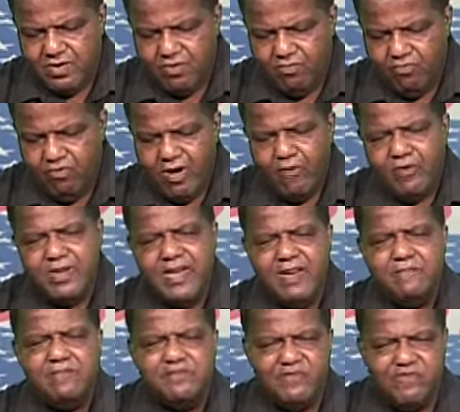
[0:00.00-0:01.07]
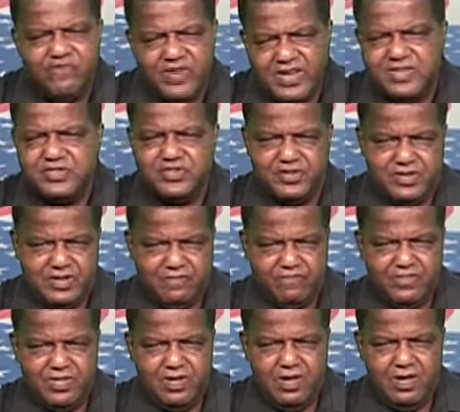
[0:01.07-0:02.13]
what we have been facing,
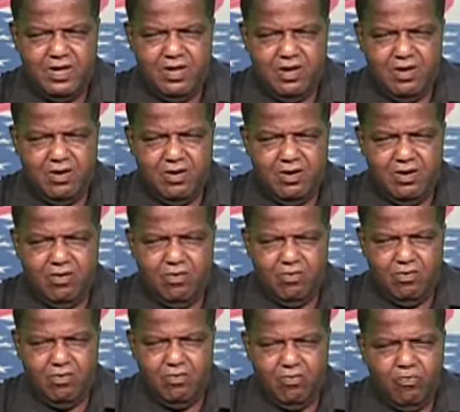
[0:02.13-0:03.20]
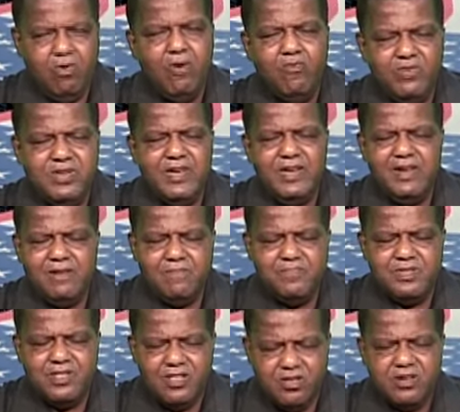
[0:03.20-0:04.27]
what we have
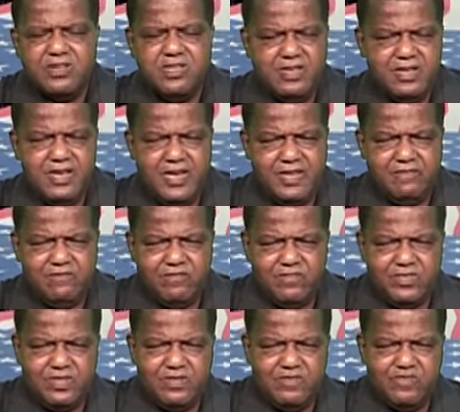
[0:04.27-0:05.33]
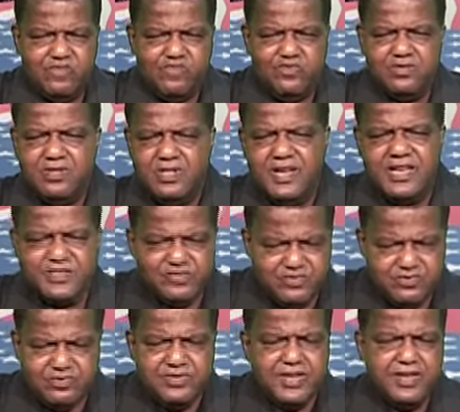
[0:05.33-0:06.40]
been looking at for the last
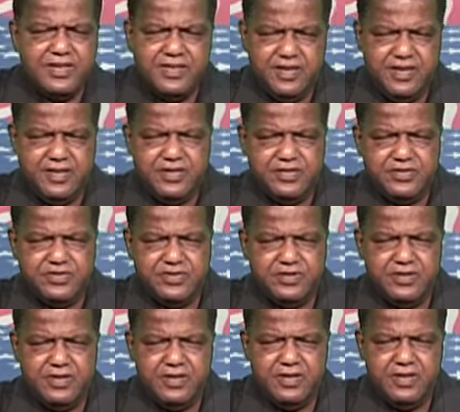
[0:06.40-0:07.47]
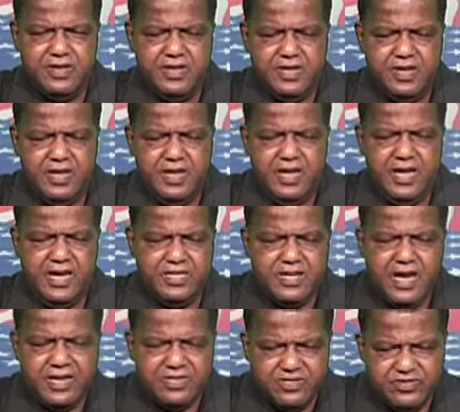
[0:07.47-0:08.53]
few decades, and
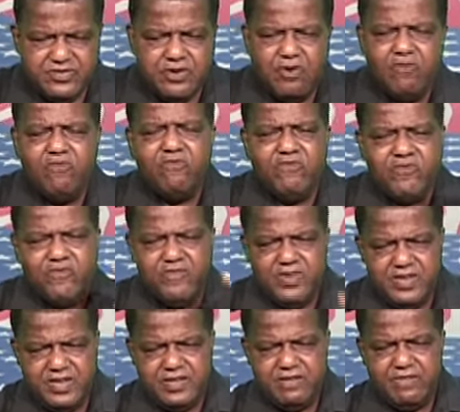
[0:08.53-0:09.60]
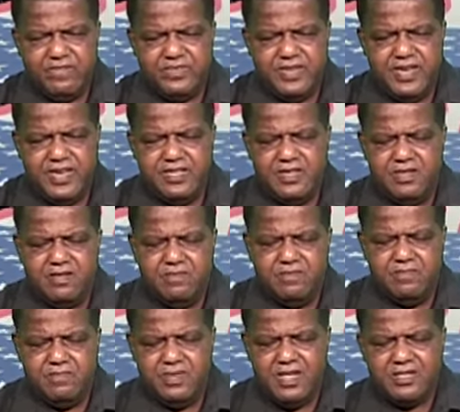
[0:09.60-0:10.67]
I don't think that
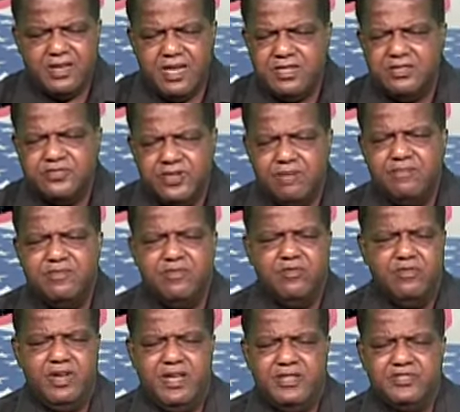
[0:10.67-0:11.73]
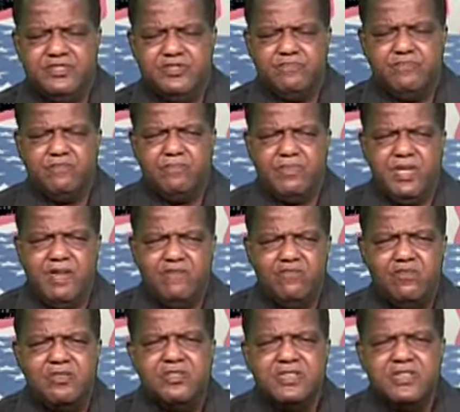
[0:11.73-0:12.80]
a lot of Democrats have
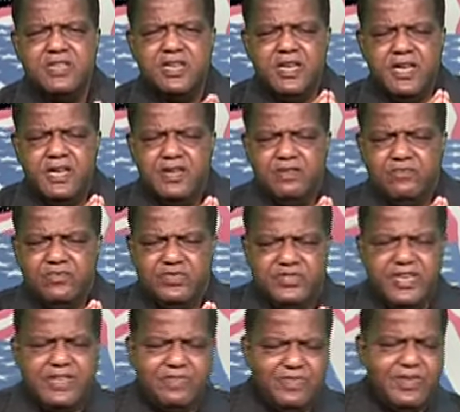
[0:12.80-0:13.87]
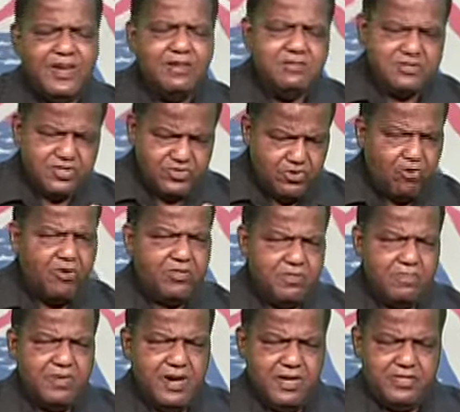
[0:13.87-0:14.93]
really sat down and thought
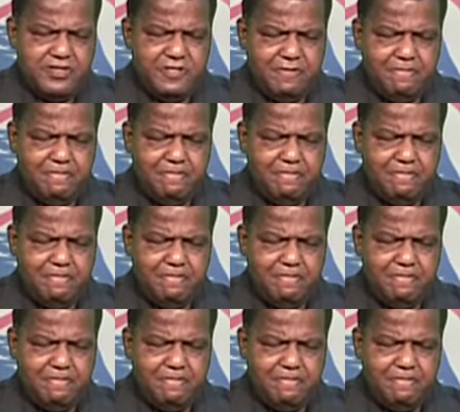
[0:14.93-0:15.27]
about it.